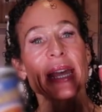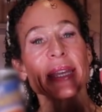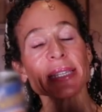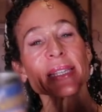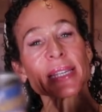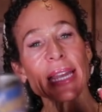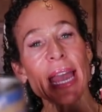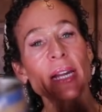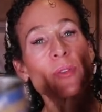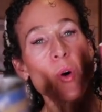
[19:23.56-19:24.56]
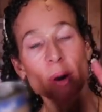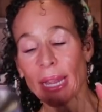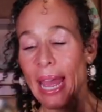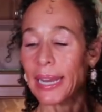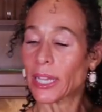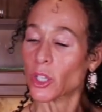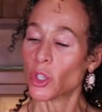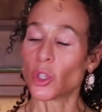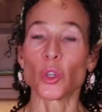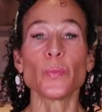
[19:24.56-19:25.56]
this is a can of organic
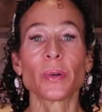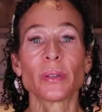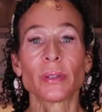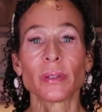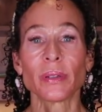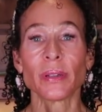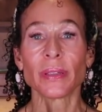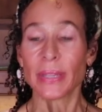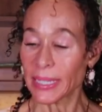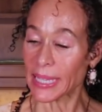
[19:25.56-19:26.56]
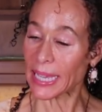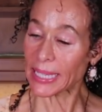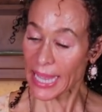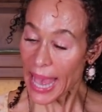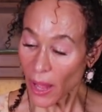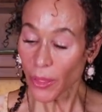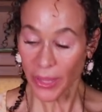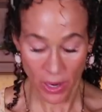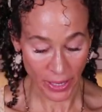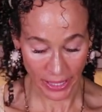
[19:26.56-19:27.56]
soup that says
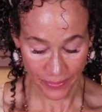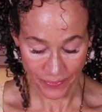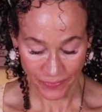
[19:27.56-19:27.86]
healthy on it.